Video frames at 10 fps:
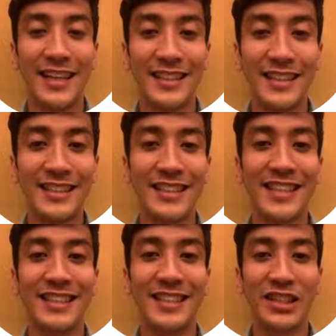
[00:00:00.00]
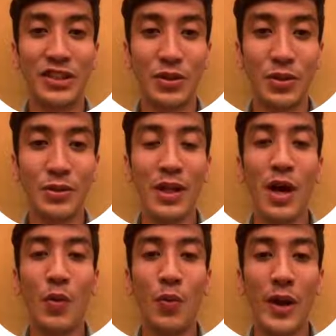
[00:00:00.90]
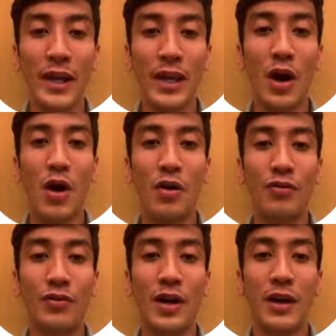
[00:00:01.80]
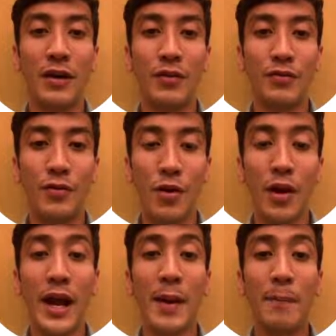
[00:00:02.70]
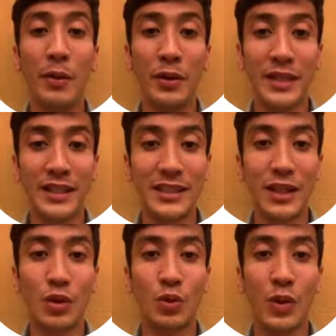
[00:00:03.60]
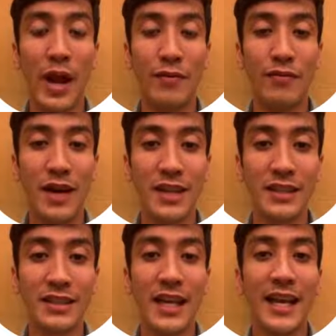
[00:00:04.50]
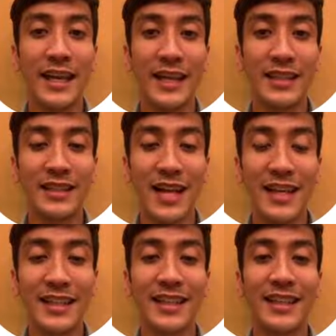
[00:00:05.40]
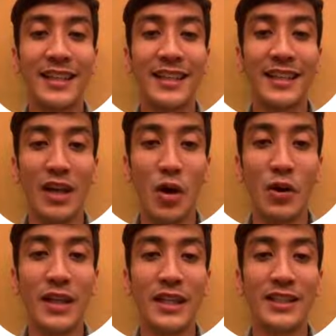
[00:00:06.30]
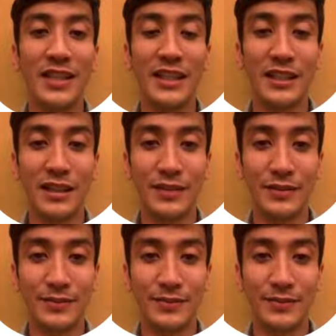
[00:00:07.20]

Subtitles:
This is the sole way for employees to advance inside the organization.